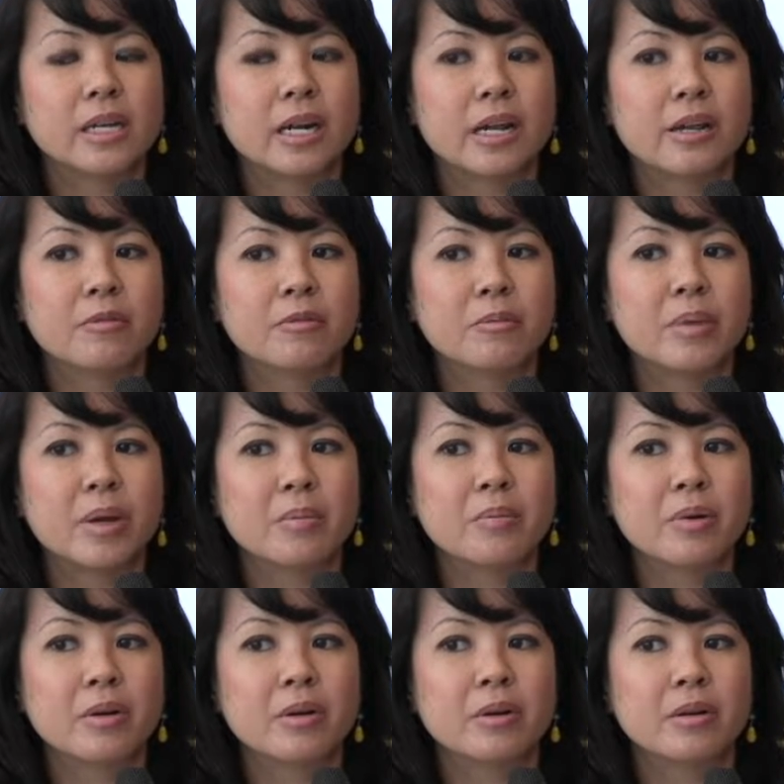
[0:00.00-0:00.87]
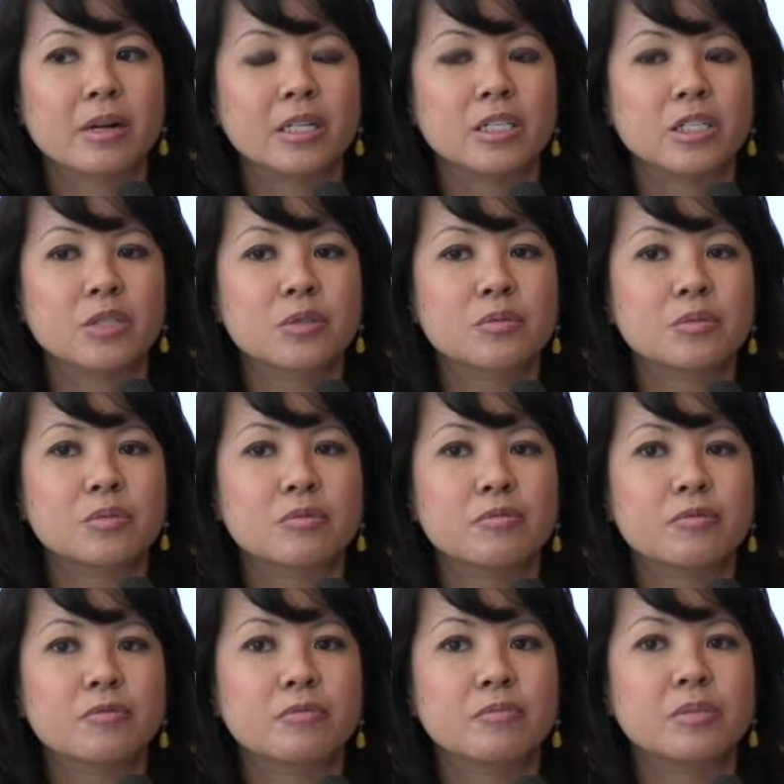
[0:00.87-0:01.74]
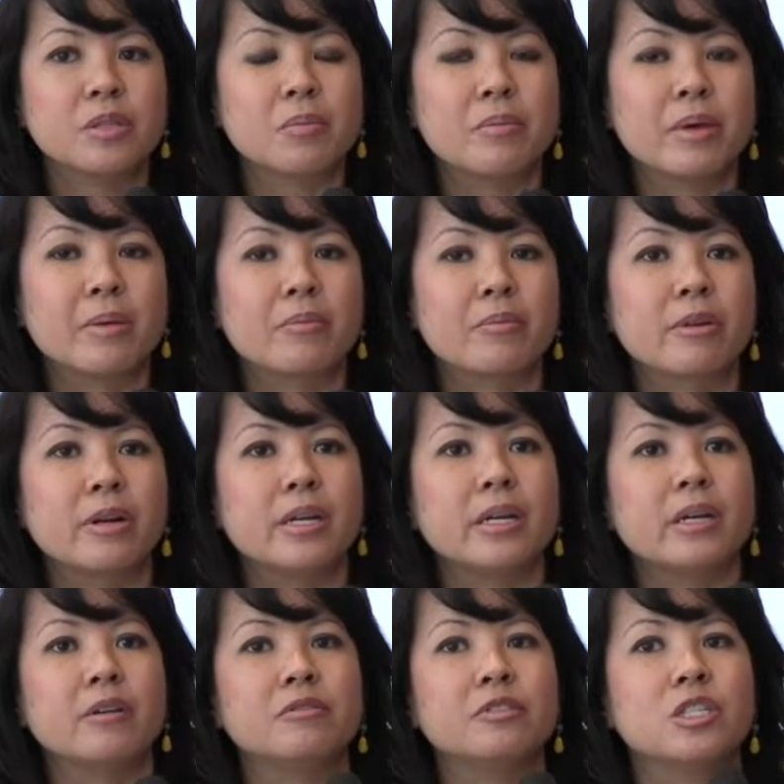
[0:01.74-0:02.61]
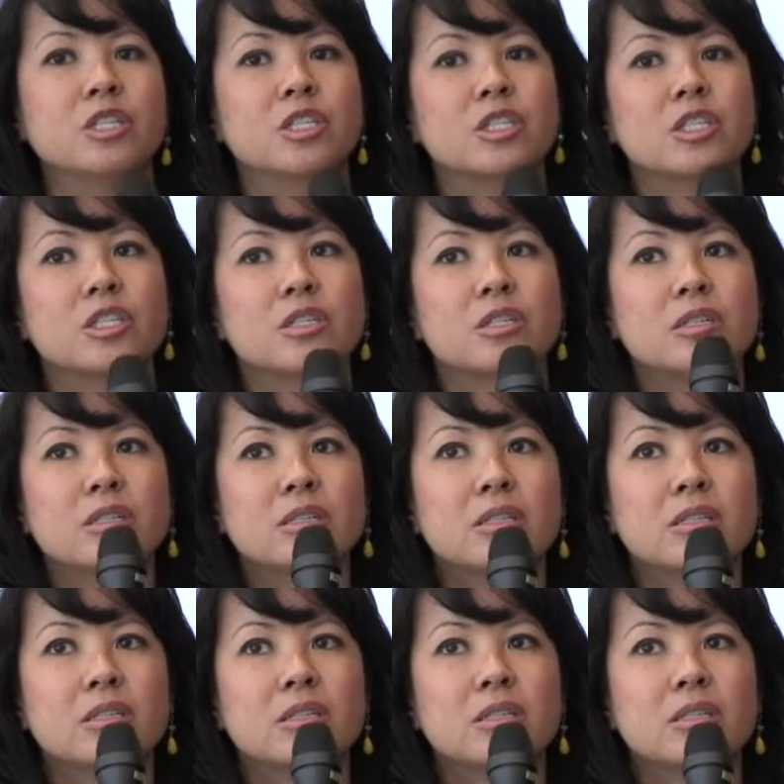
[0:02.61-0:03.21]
I remember the memory of just